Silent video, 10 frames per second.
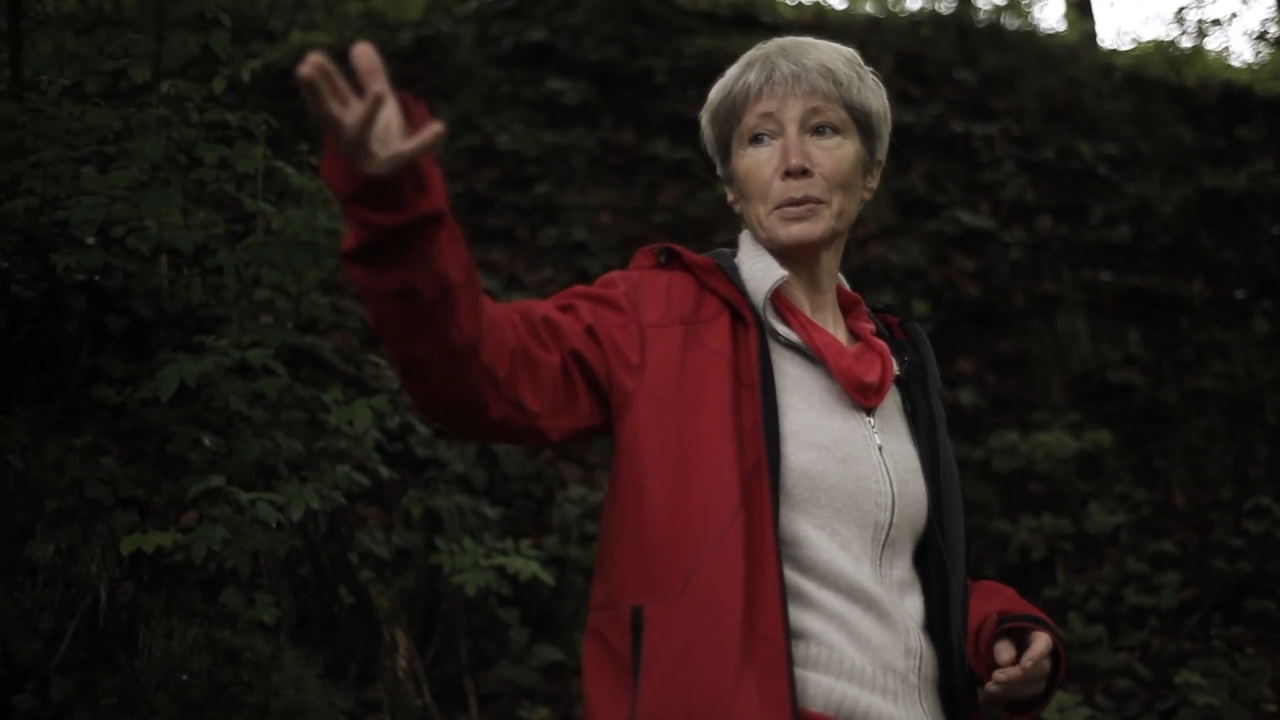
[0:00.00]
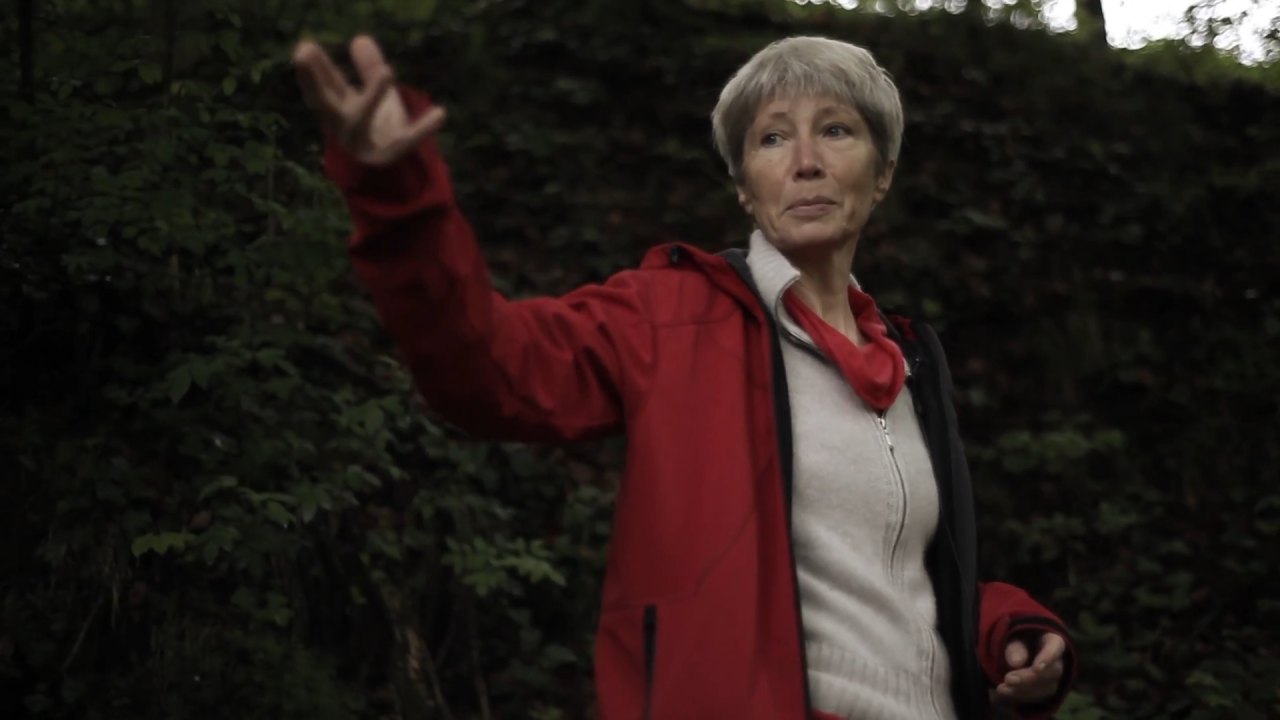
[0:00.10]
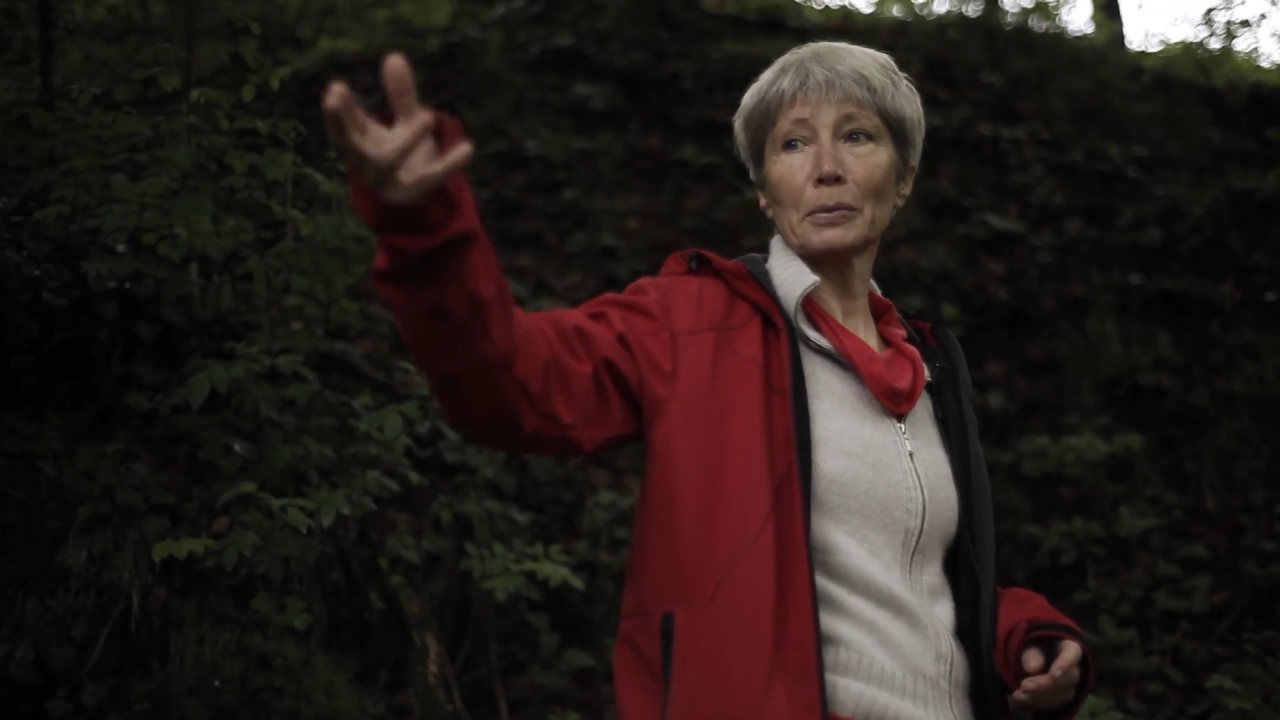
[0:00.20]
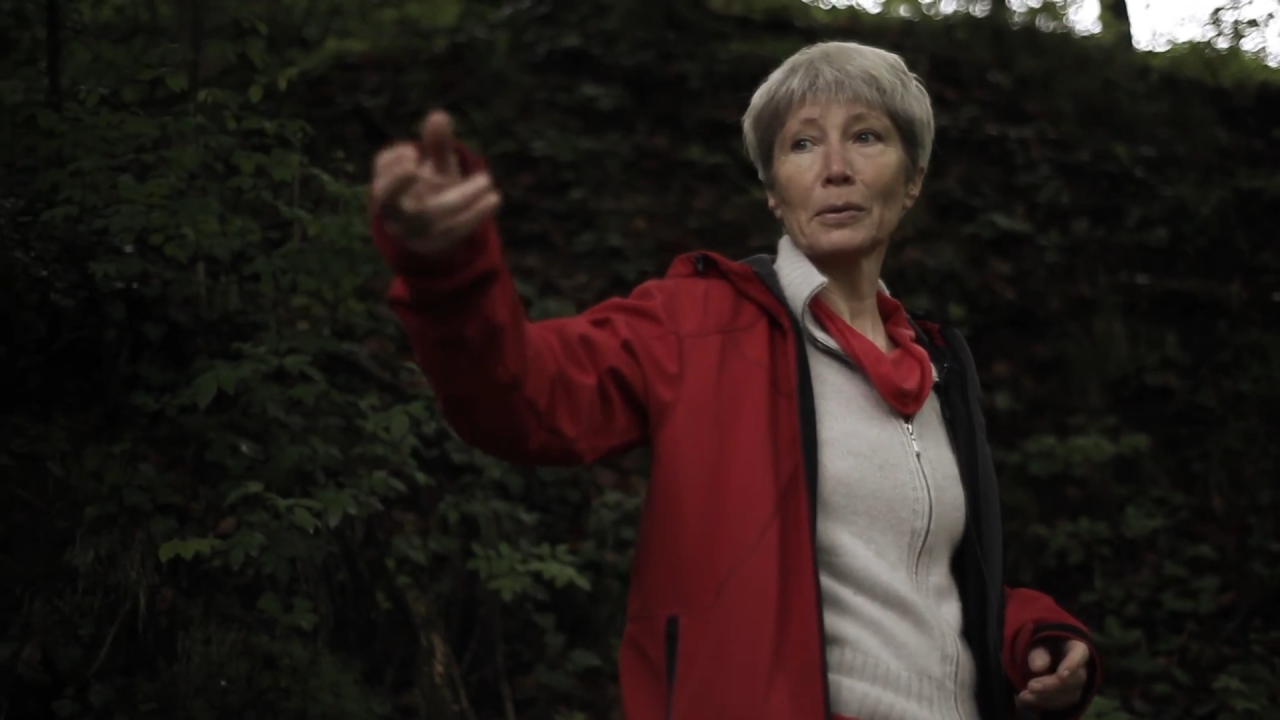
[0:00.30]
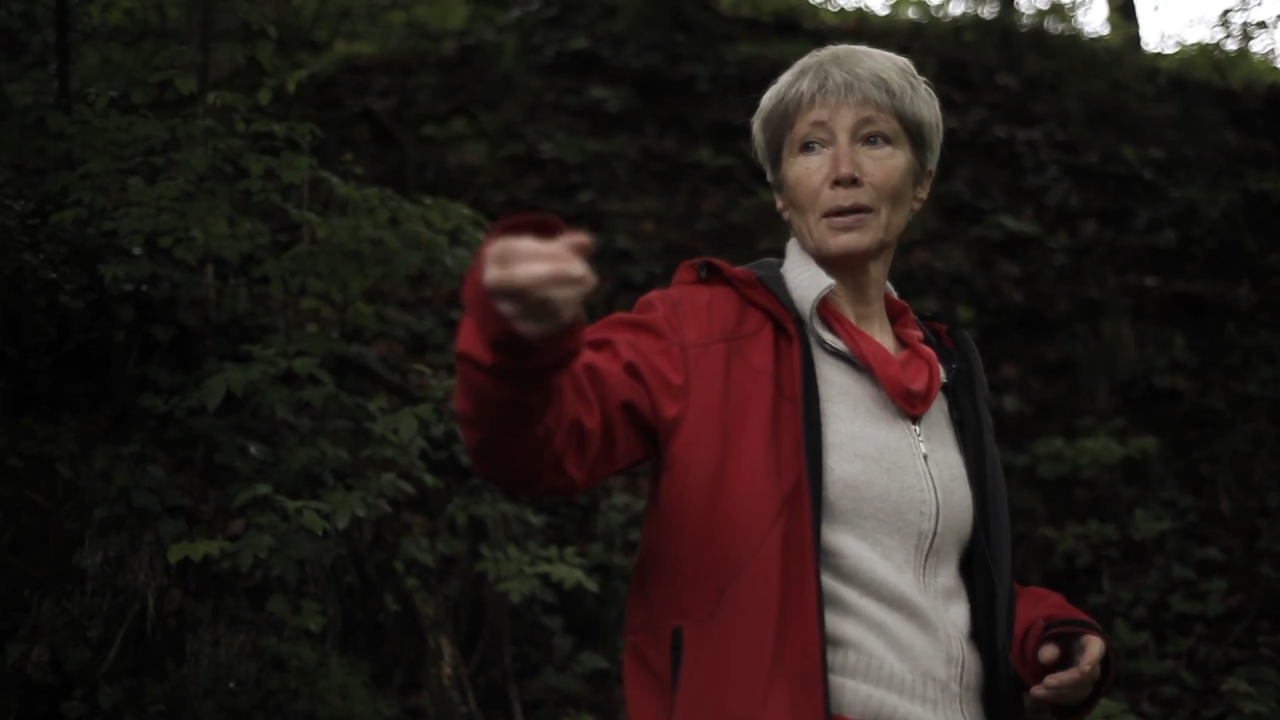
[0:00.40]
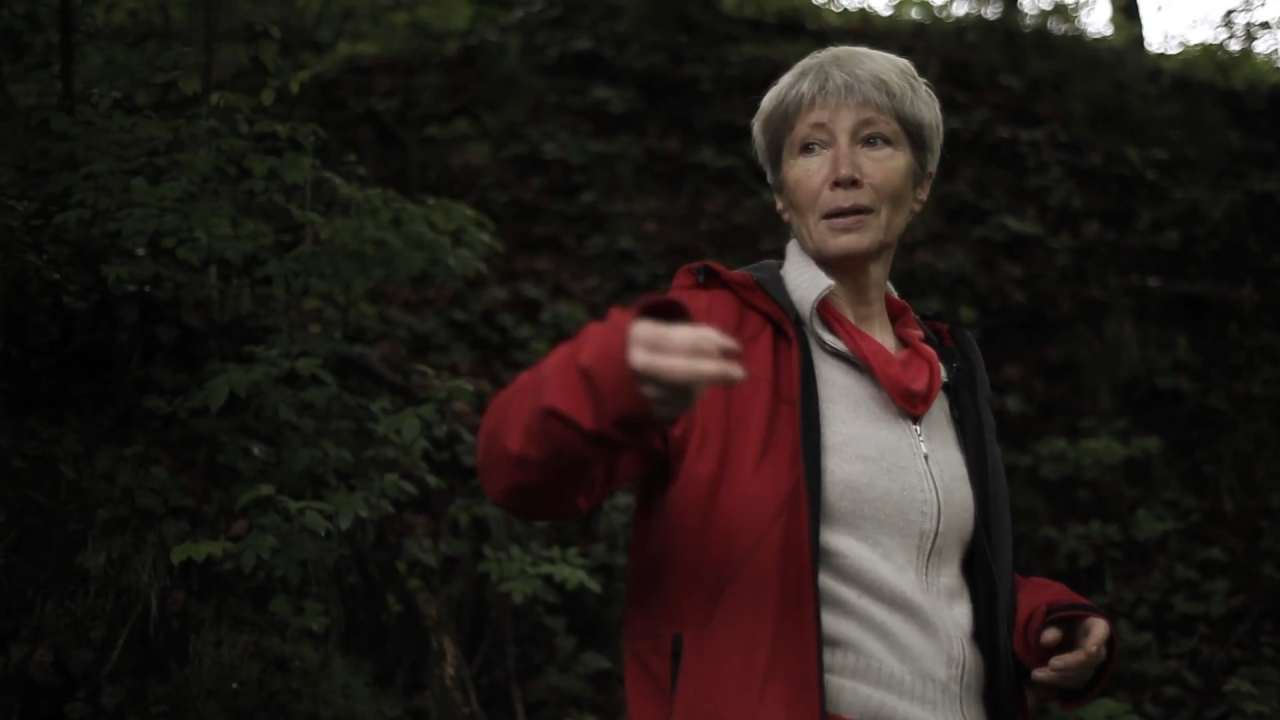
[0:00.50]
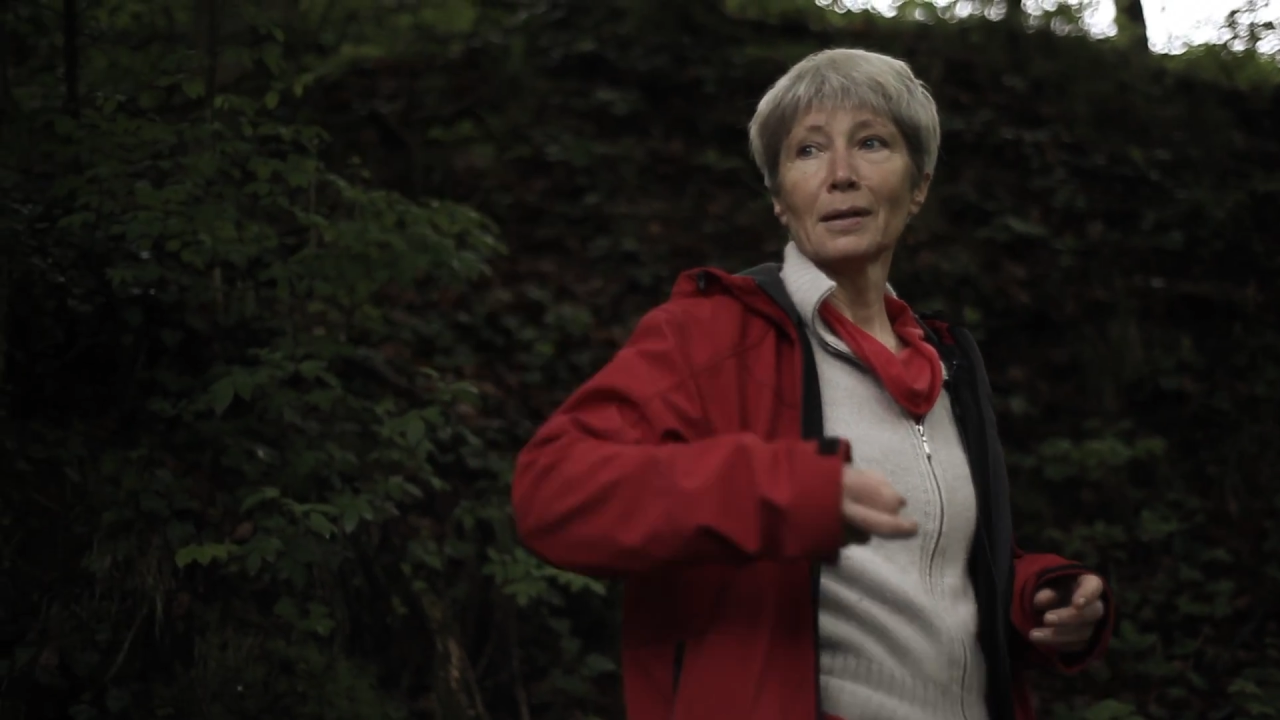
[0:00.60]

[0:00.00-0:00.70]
people